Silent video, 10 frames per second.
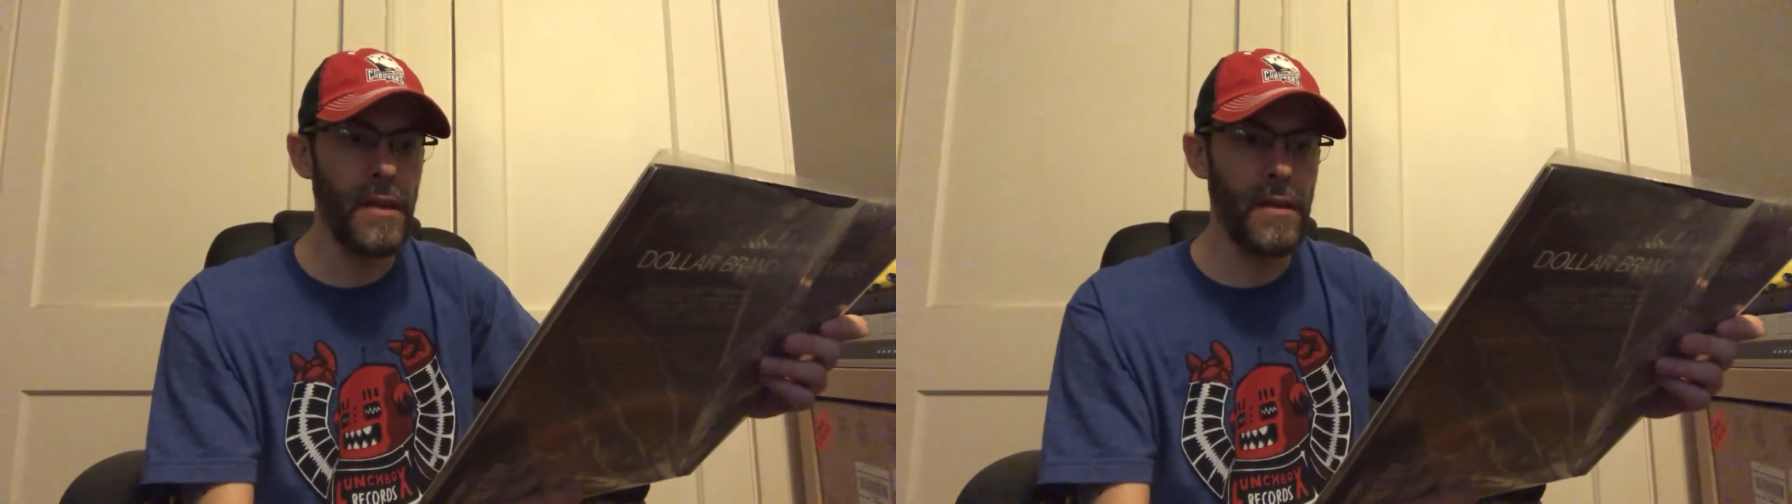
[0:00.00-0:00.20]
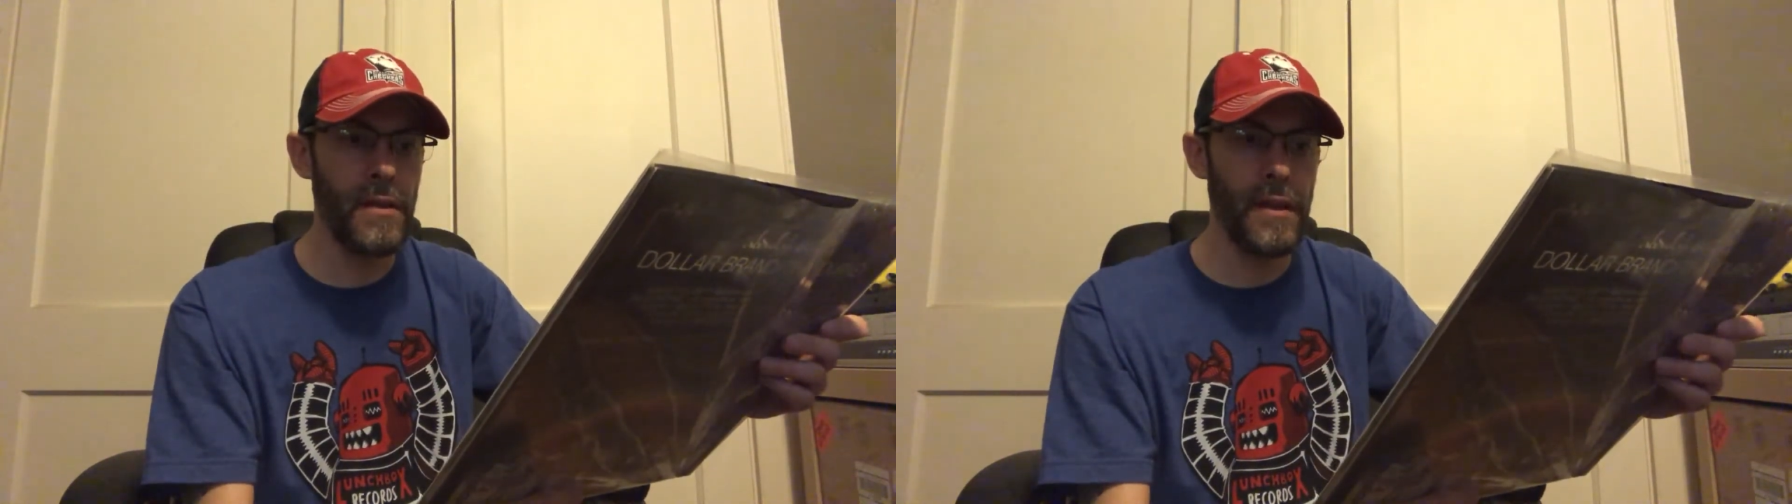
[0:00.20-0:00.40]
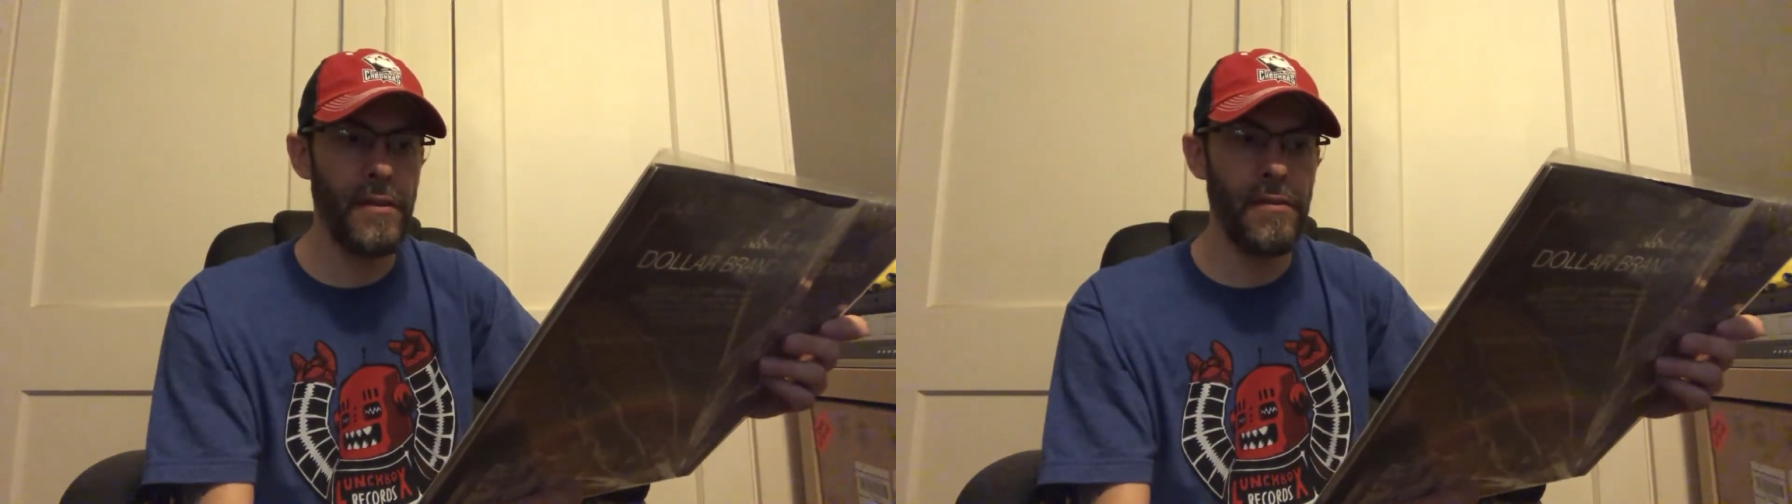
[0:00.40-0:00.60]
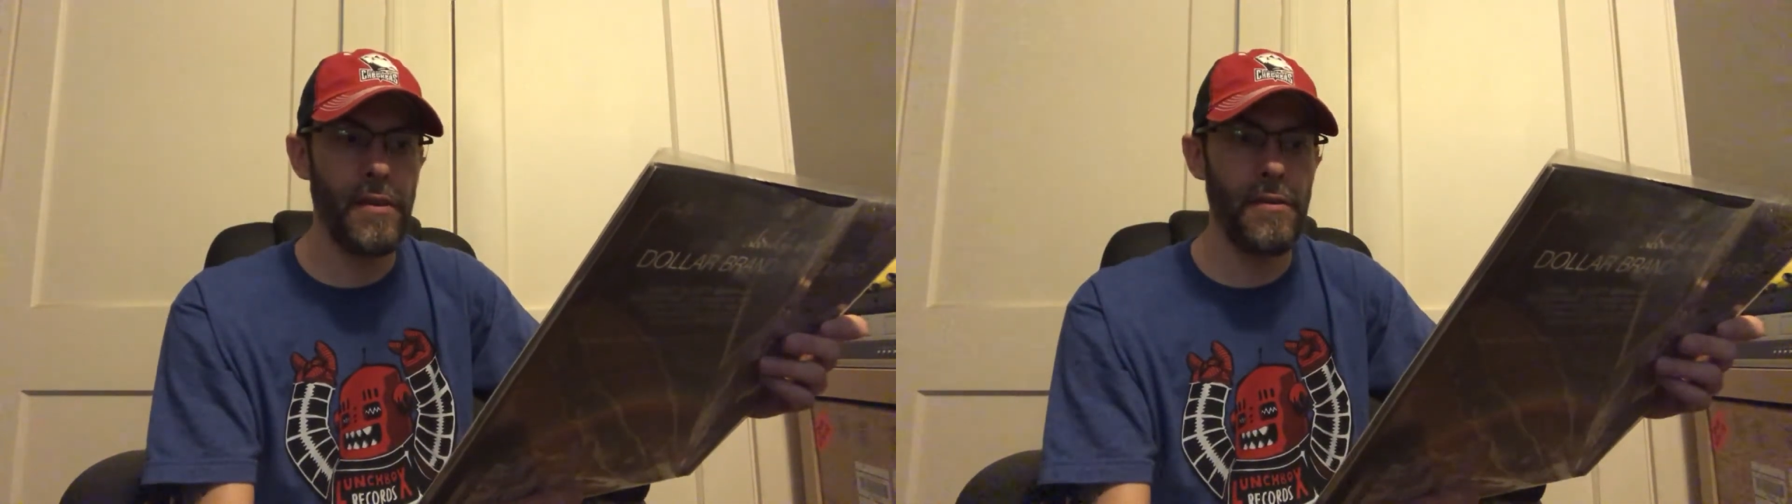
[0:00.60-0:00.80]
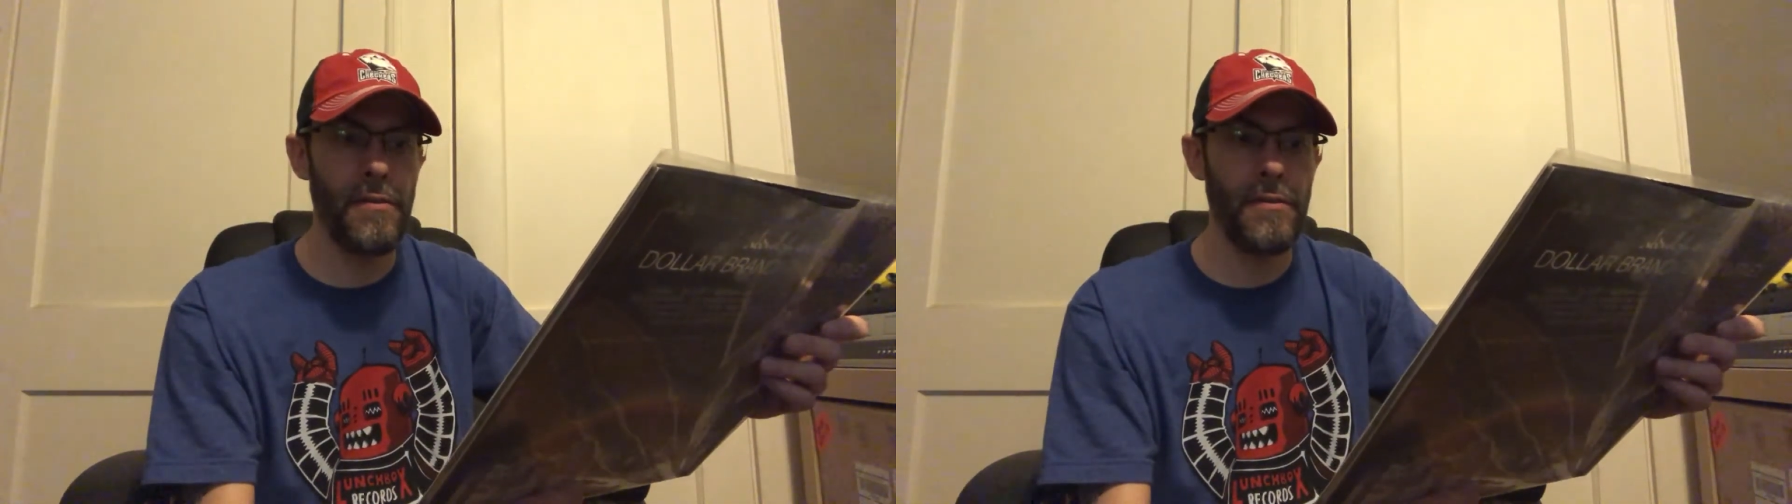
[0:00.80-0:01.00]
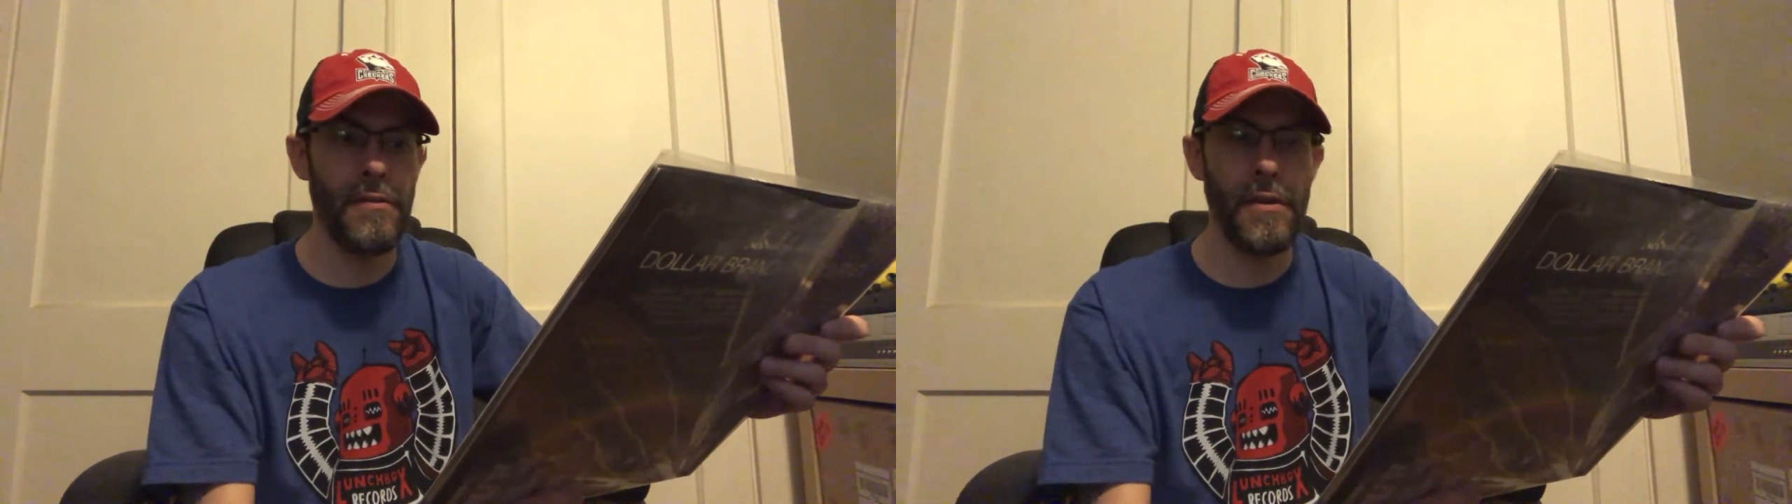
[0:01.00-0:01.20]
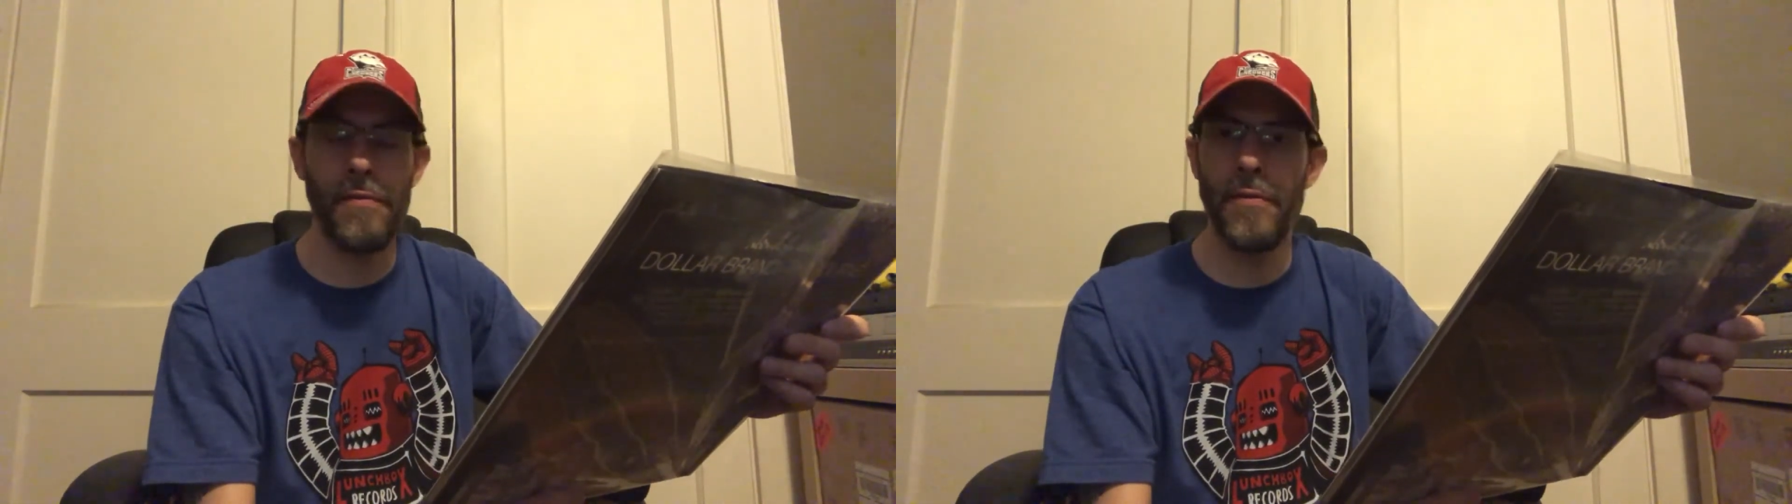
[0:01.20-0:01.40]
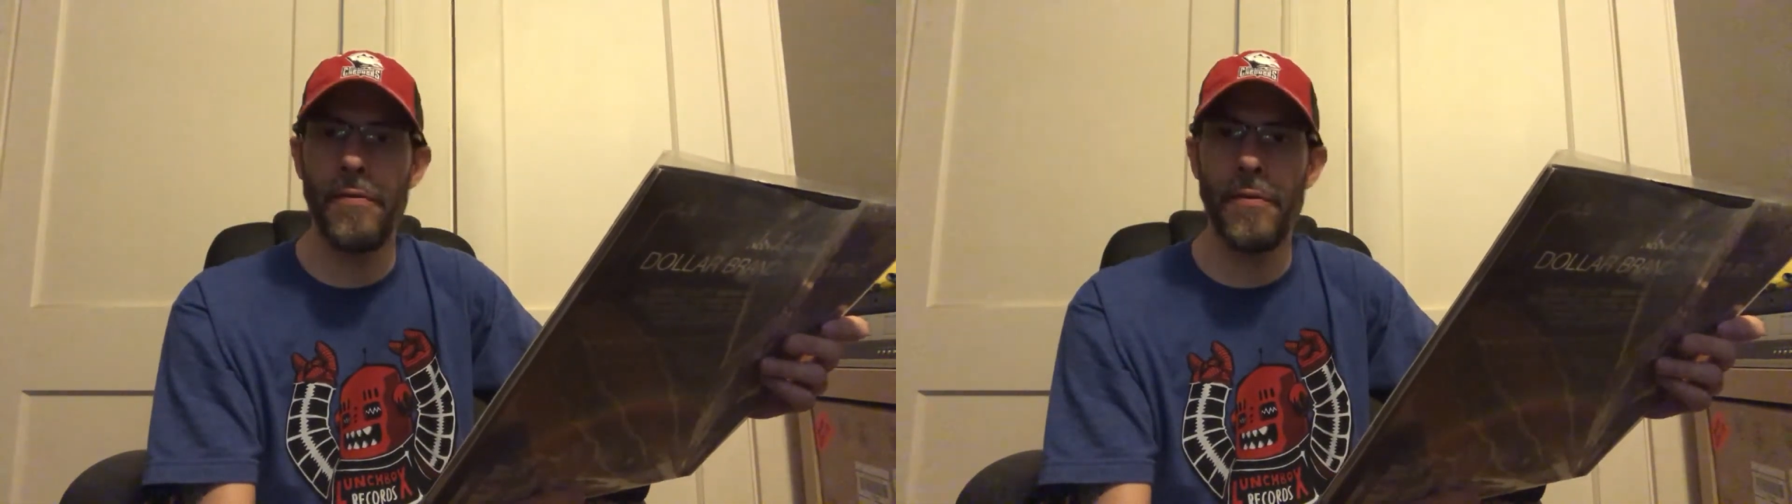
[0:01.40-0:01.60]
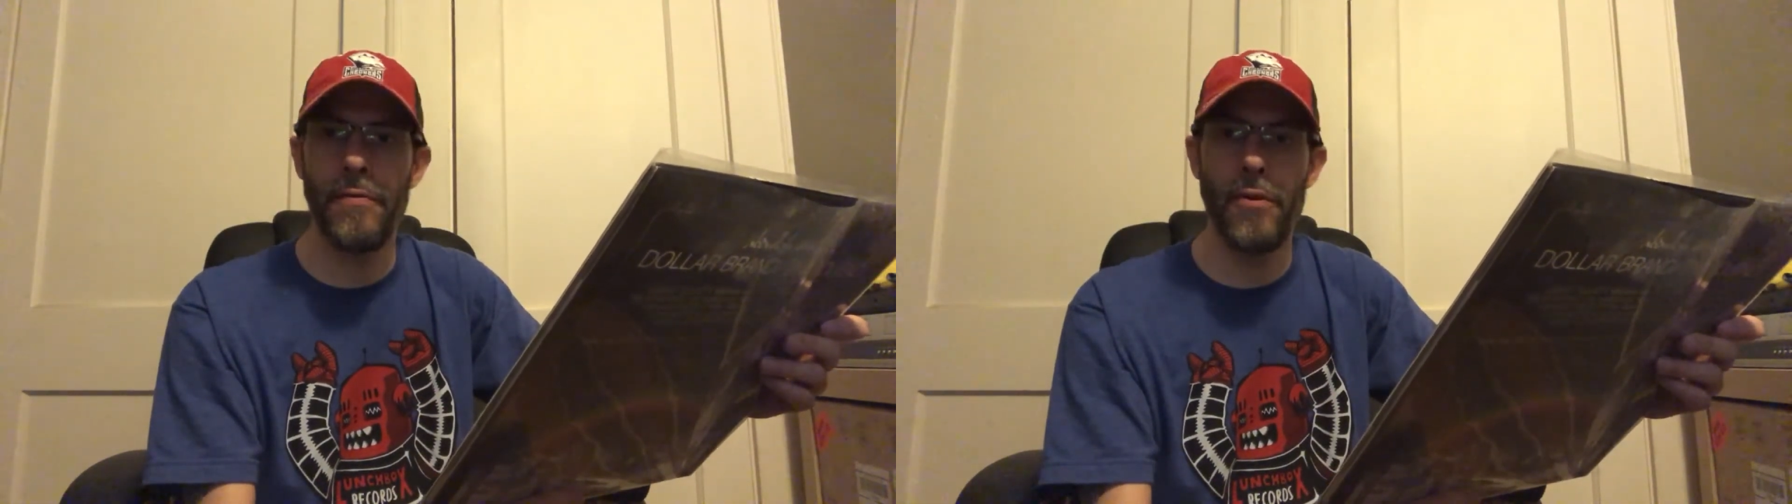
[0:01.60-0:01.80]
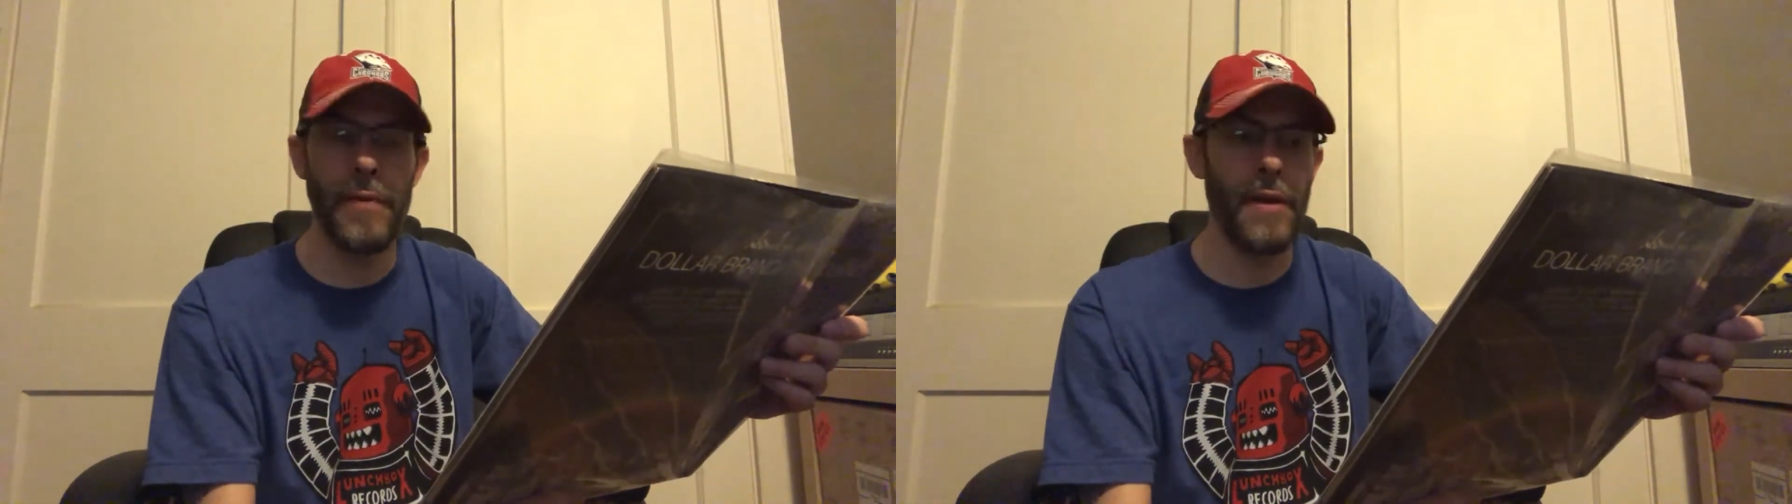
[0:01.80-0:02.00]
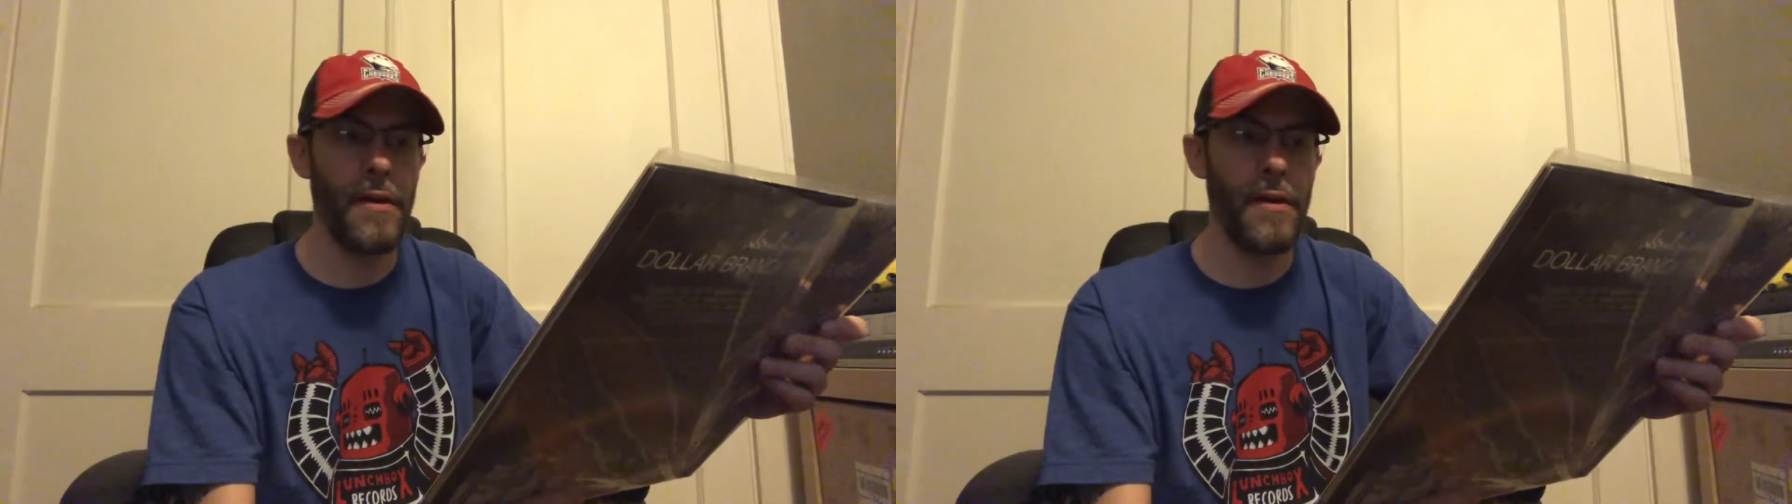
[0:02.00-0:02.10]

the Lincoln Center for the Performing